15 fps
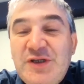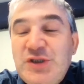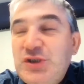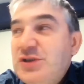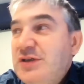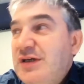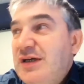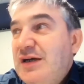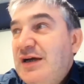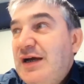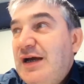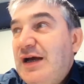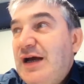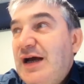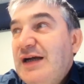
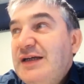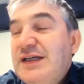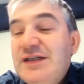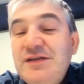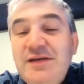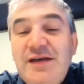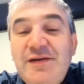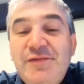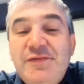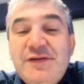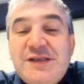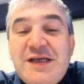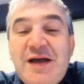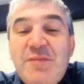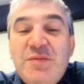I can give
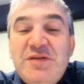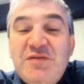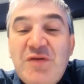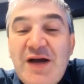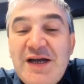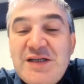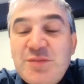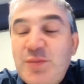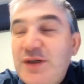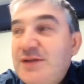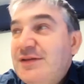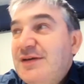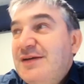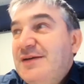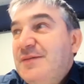some advice,
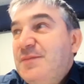but...